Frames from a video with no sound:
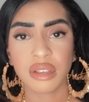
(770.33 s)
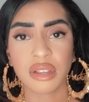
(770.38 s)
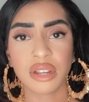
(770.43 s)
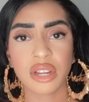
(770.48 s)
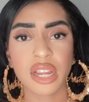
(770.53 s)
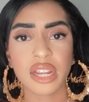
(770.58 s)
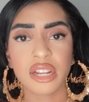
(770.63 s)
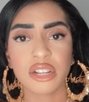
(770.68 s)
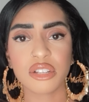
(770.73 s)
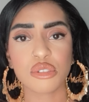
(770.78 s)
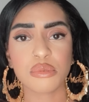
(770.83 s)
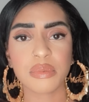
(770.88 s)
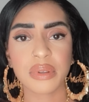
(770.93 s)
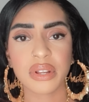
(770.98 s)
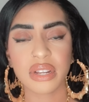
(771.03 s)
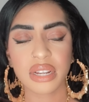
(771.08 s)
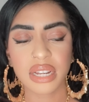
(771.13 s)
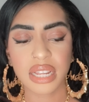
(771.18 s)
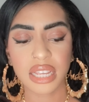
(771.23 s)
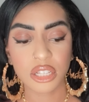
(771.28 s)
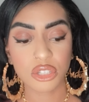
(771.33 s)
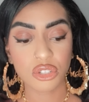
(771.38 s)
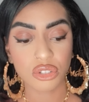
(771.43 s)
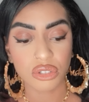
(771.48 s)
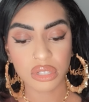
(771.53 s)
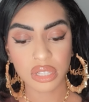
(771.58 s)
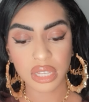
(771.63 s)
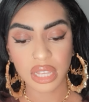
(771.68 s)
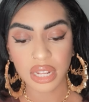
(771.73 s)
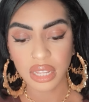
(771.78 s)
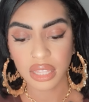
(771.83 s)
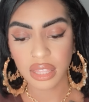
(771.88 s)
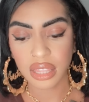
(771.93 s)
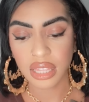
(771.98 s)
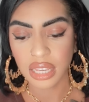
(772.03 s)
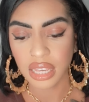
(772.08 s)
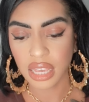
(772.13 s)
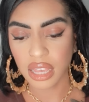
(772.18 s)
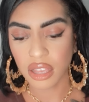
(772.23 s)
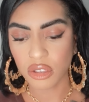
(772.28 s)
Creator, Spirit, and Angels.
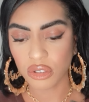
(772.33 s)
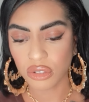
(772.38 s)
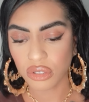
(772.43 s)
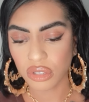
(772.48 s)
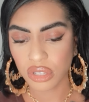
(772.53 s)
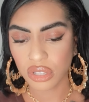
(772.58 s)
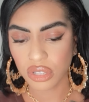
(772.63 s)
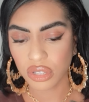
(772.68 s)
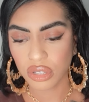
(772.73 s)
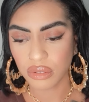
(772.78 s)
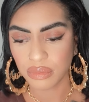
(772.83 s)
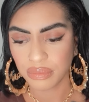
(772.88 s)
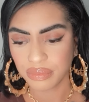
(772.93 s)
Anything else